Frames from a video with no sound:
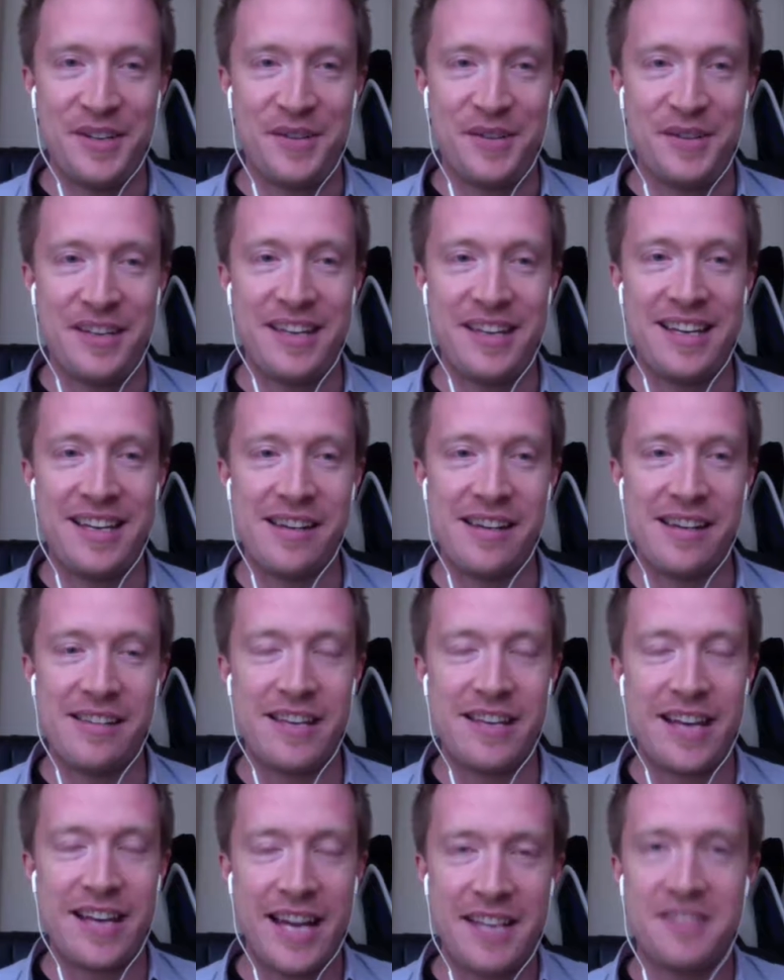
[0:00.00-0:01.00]

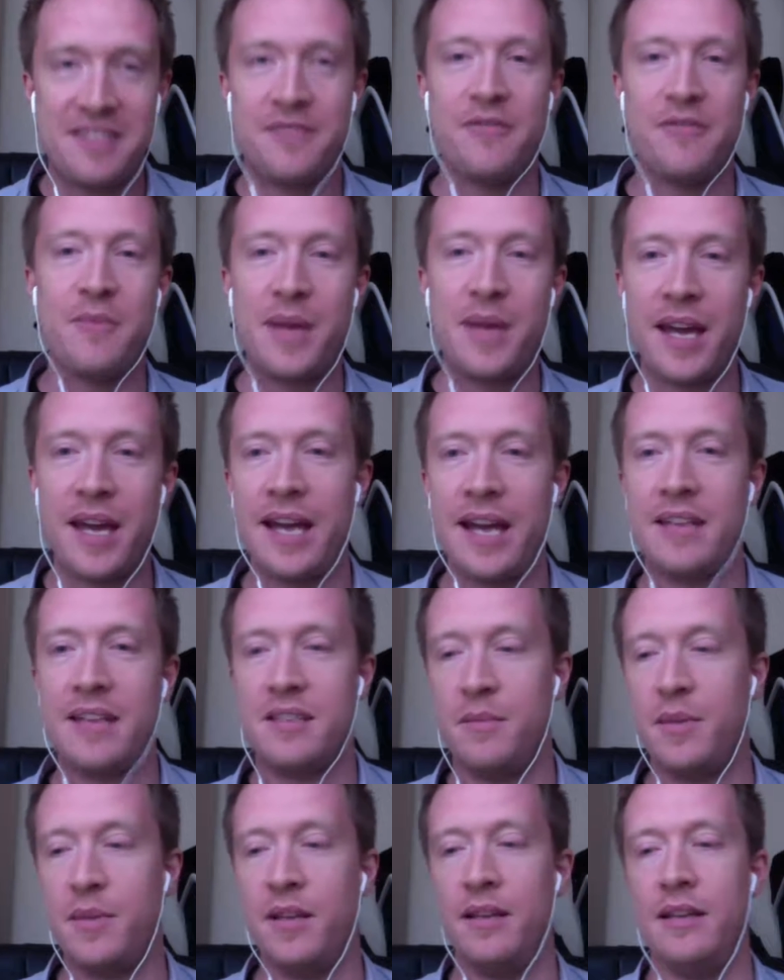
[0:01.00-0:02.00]
it has to, for me, it has to
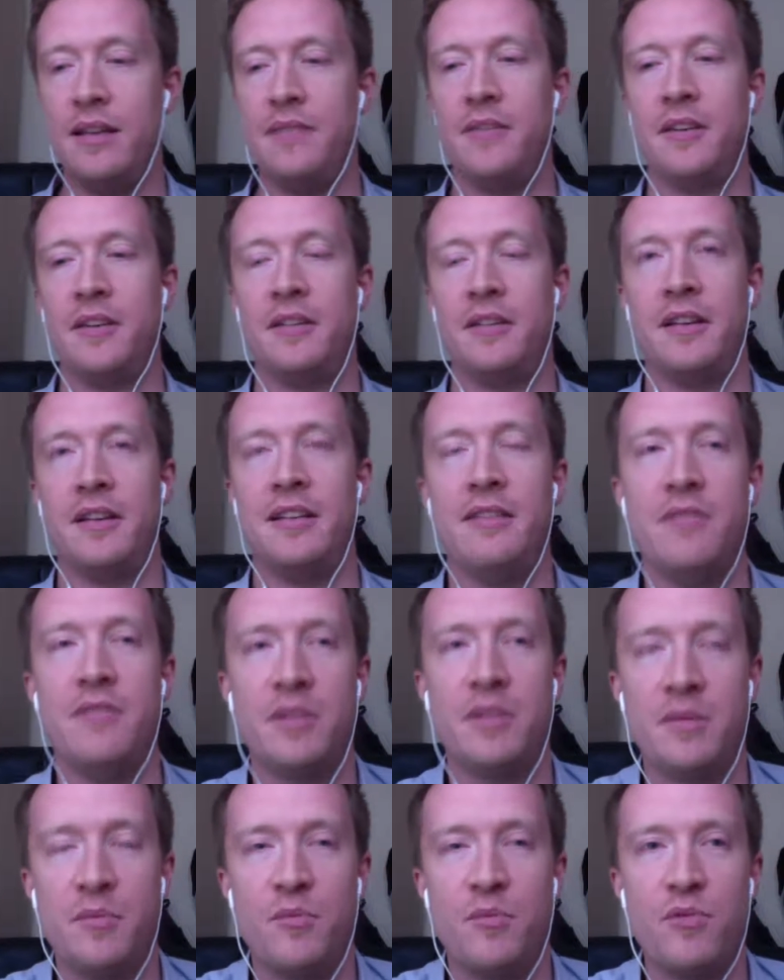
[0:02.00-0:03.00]
be a living,
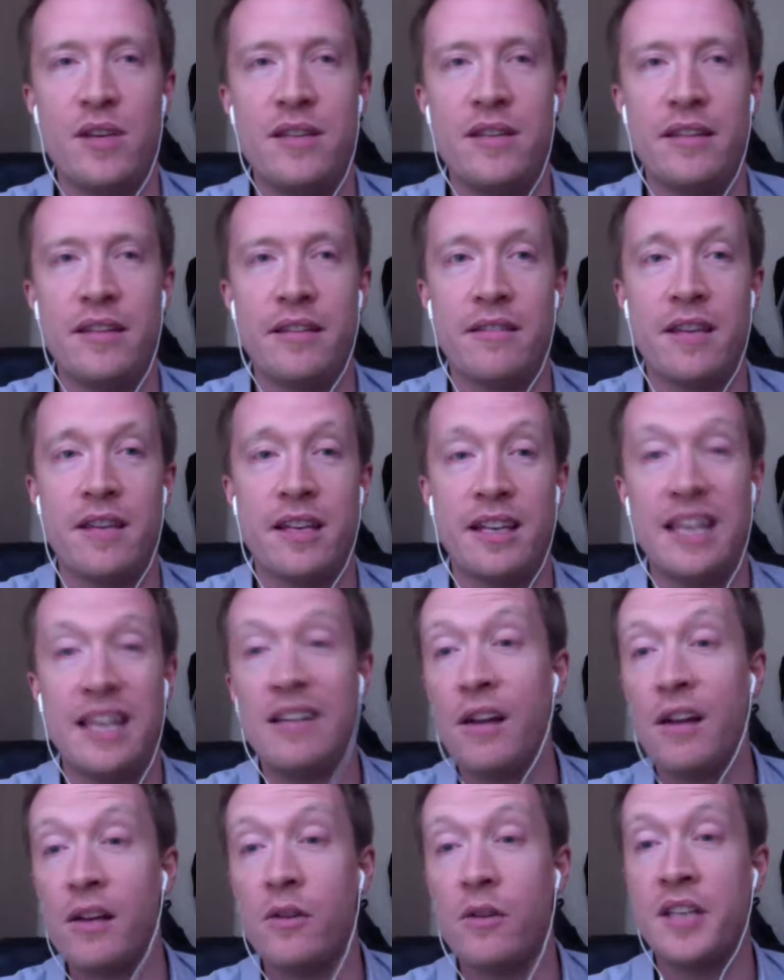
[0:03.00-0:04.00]
breathing thing. And
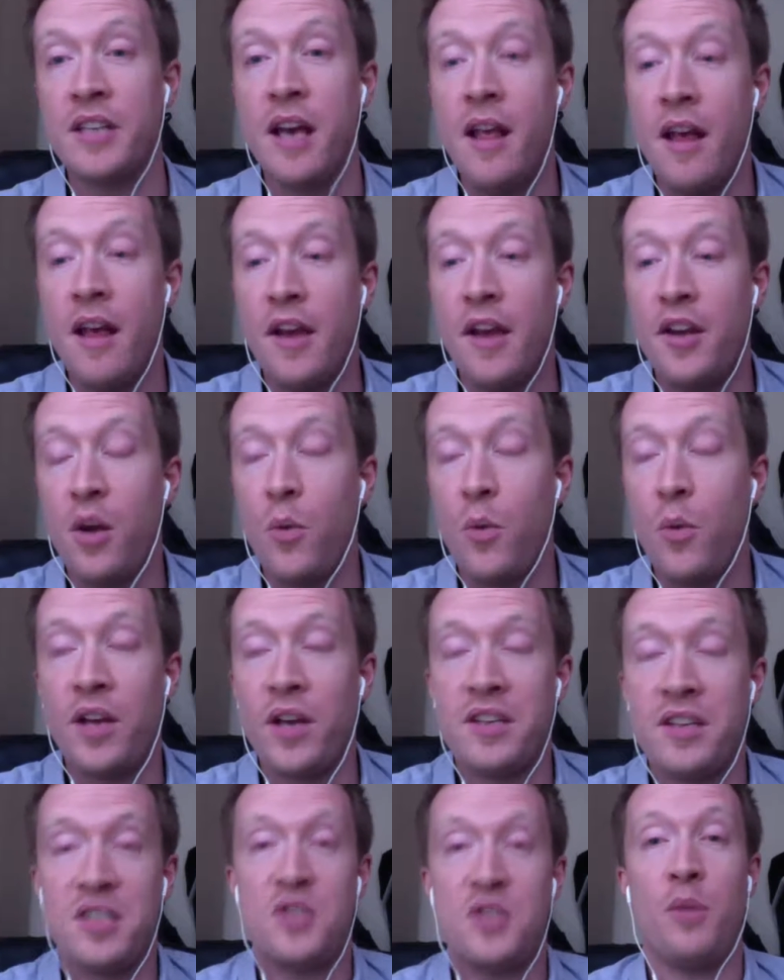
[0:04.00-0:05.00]
likewise, when I
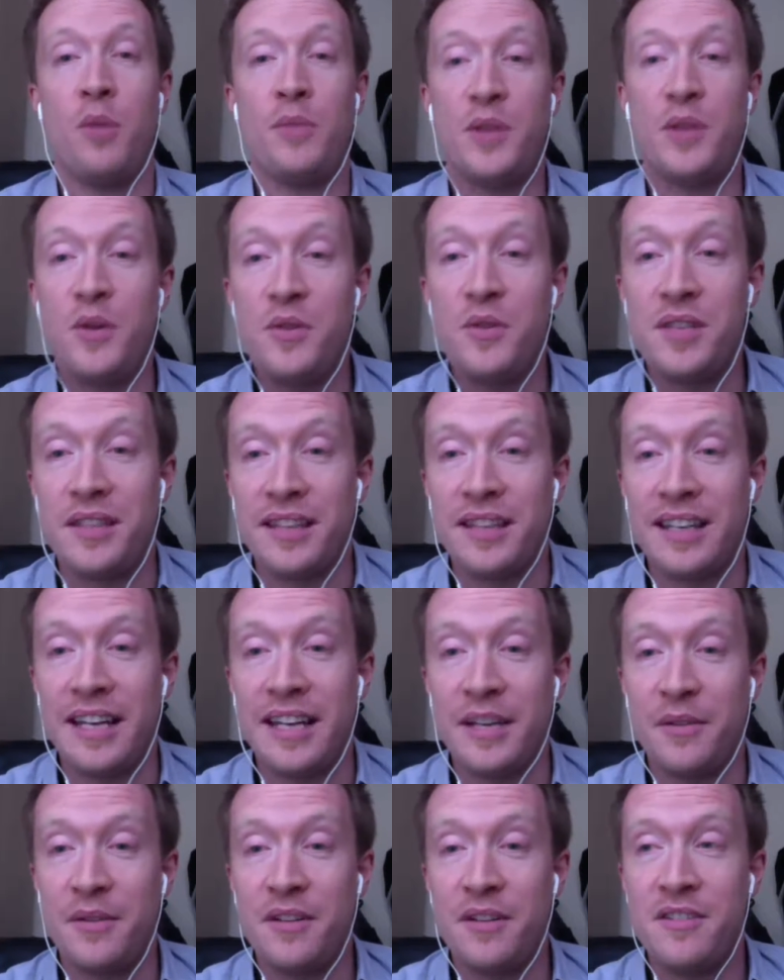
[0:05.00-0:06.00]
stop using the
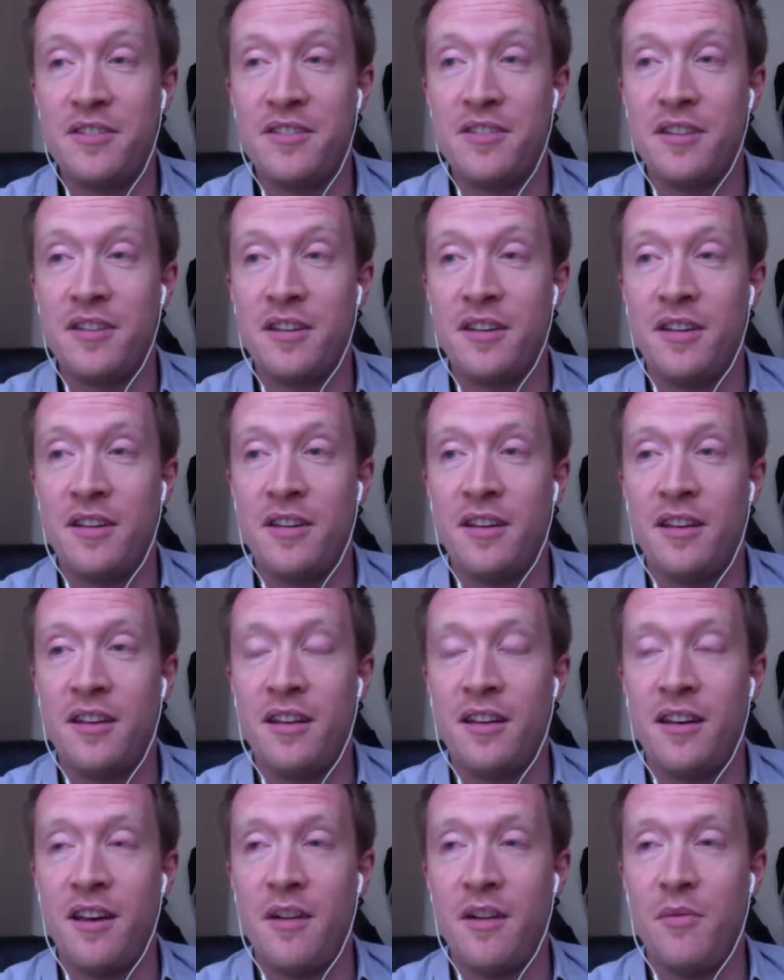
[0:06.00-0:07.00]
language,
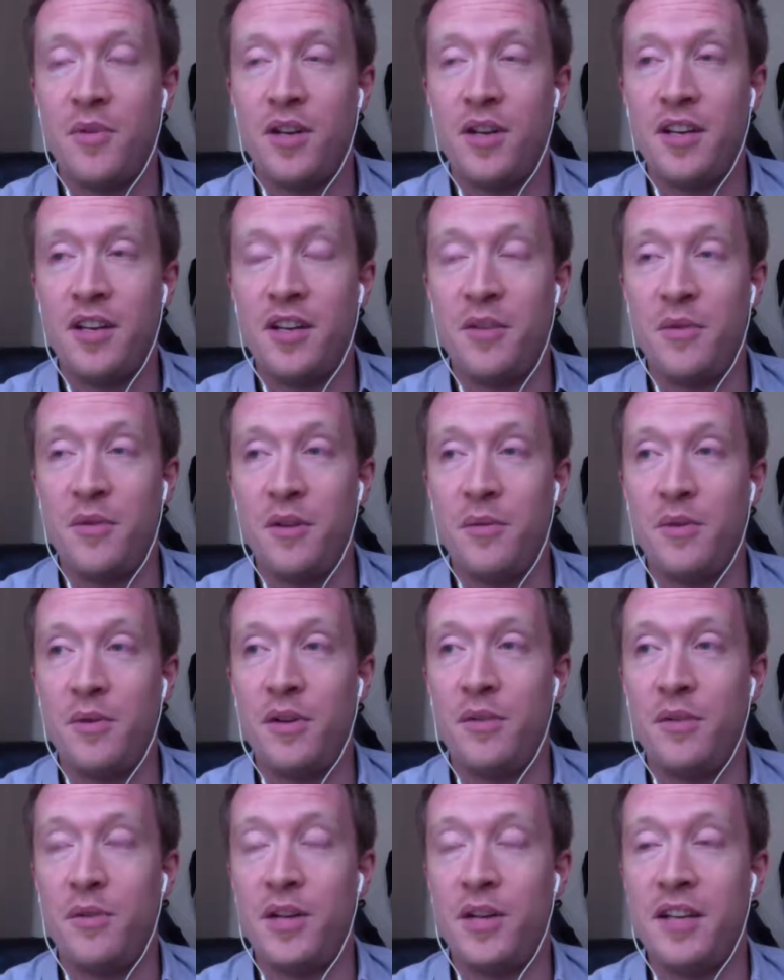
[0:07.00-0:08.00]

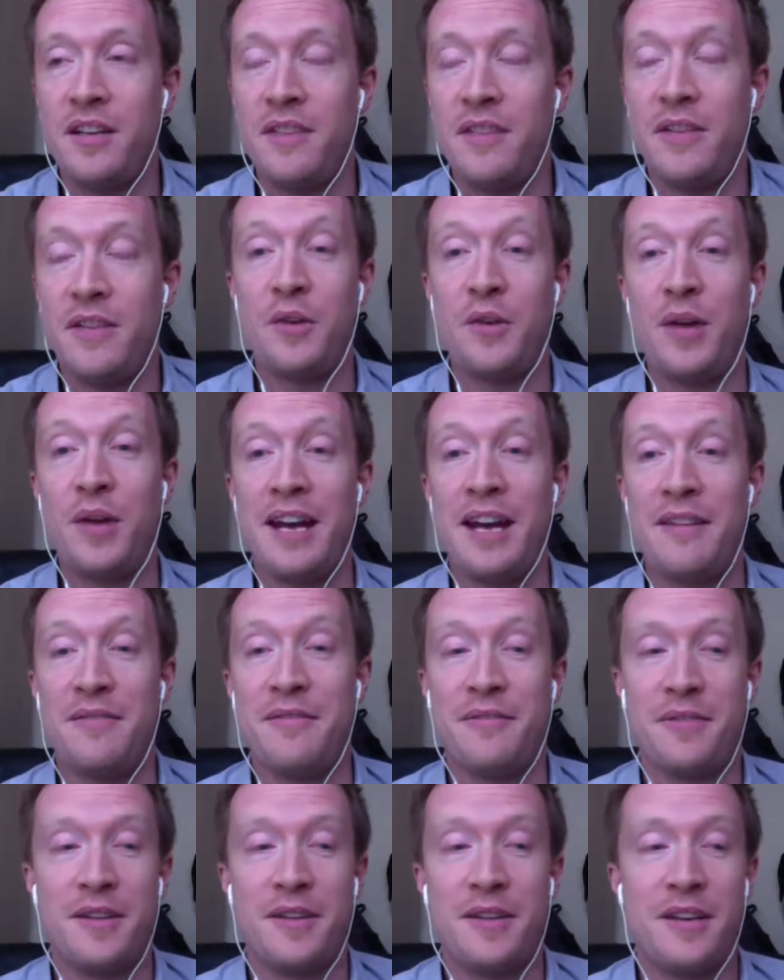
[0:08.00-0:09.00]
if I don't
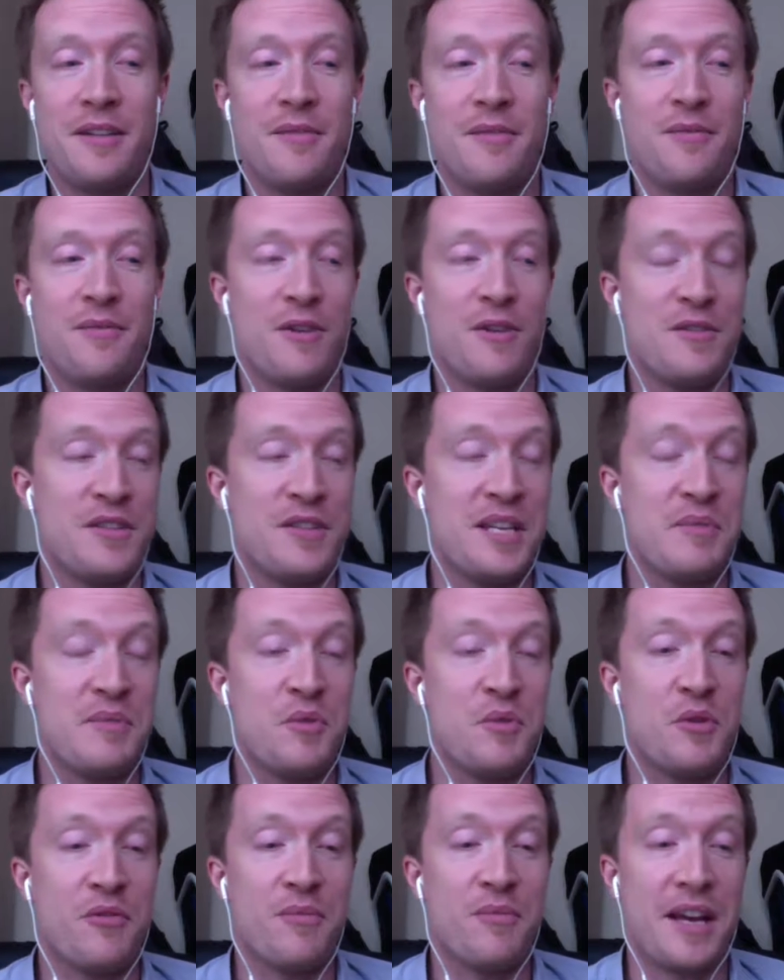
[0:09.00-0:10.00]
have friends anymore
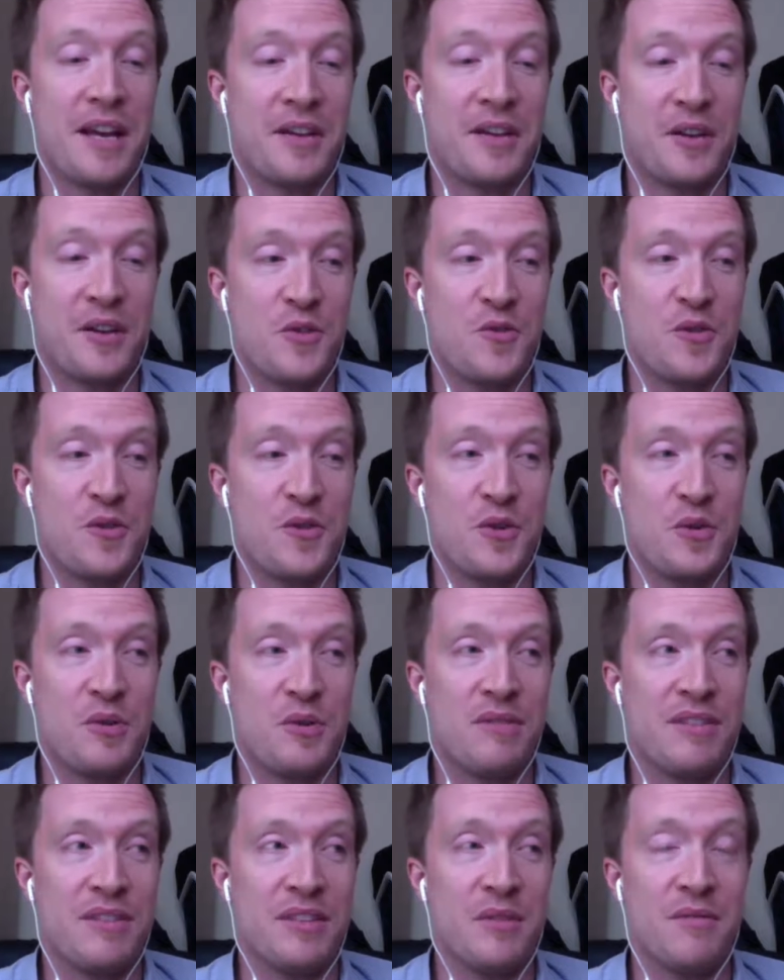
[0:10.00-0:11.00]
from that country, or if
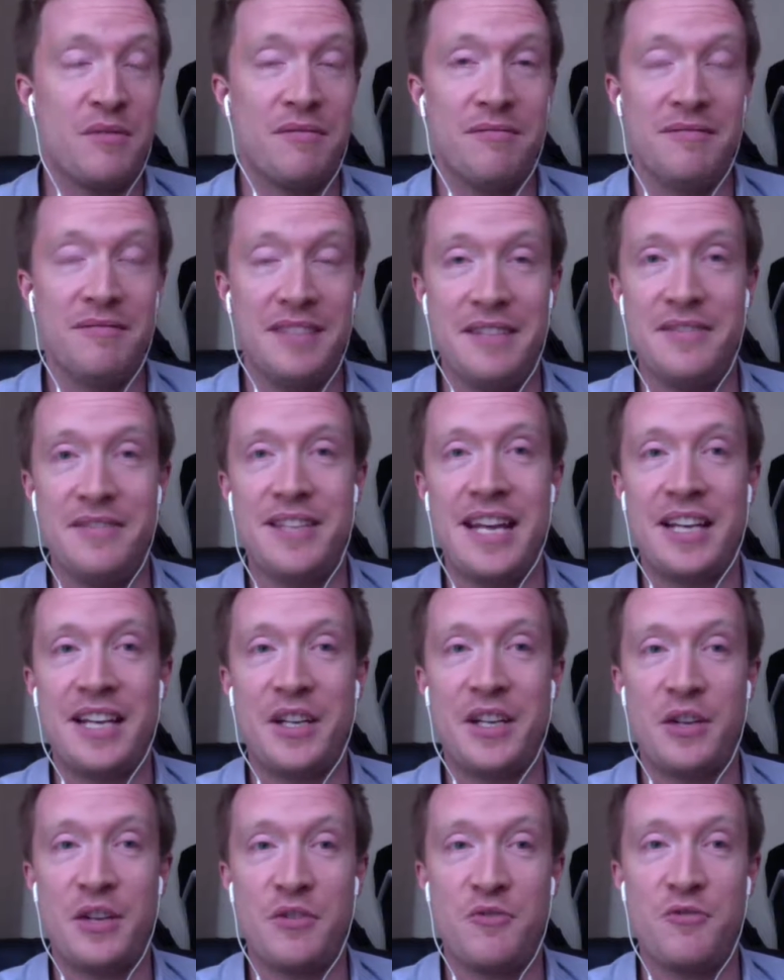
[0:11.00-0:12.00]
I don't live in that
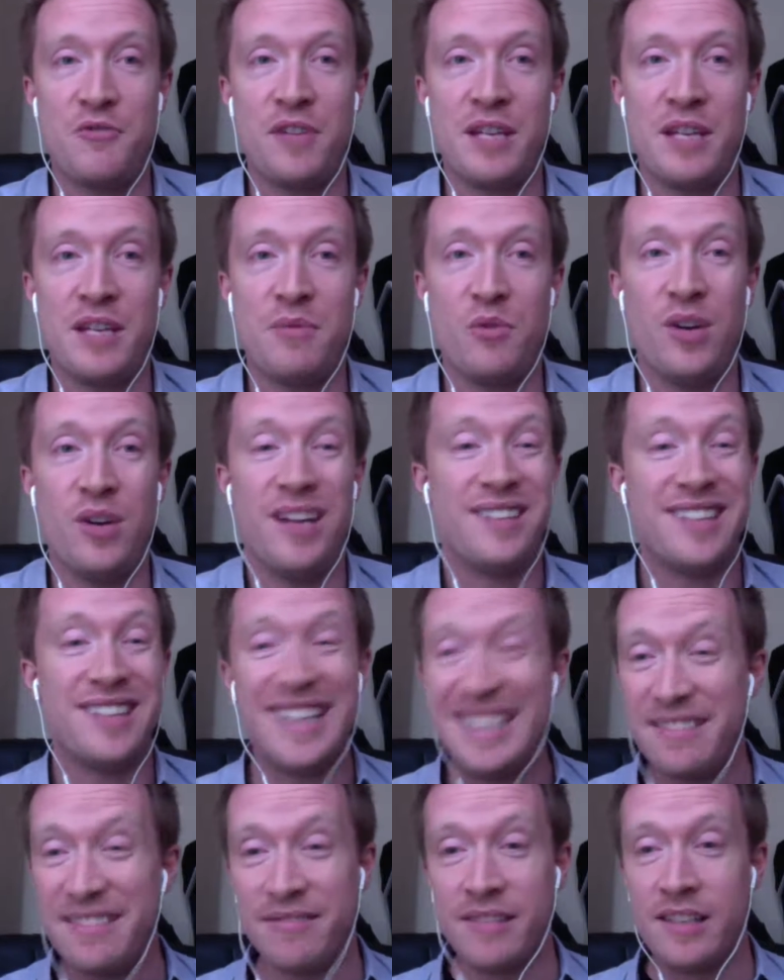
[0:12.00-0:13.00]
country anymore, I
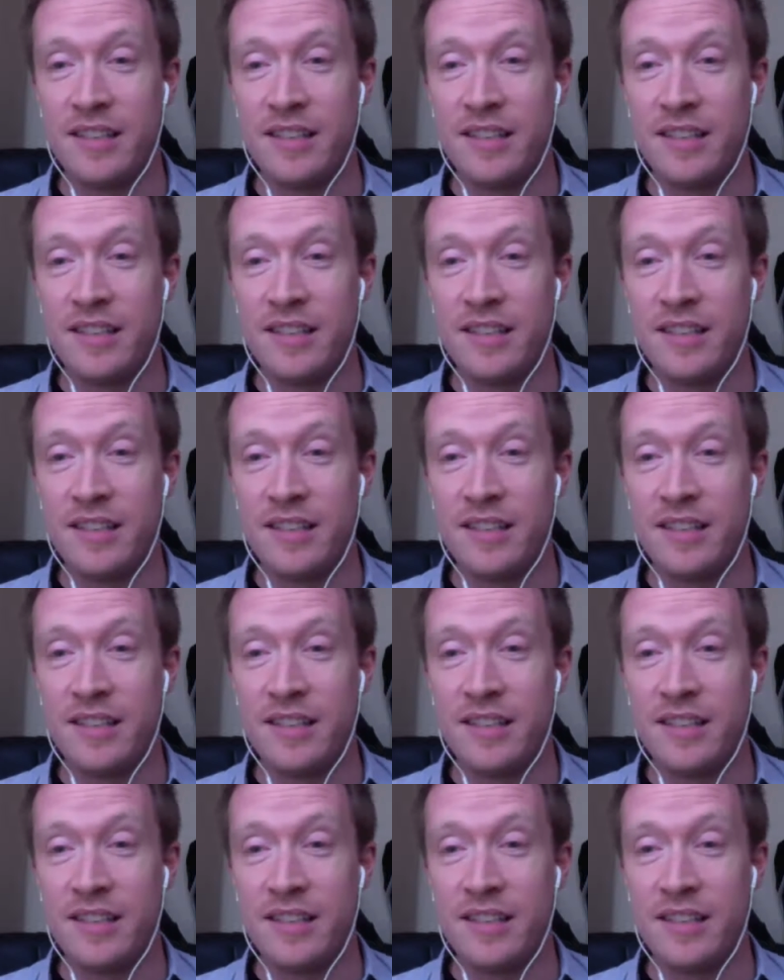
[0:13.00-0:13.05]
kind of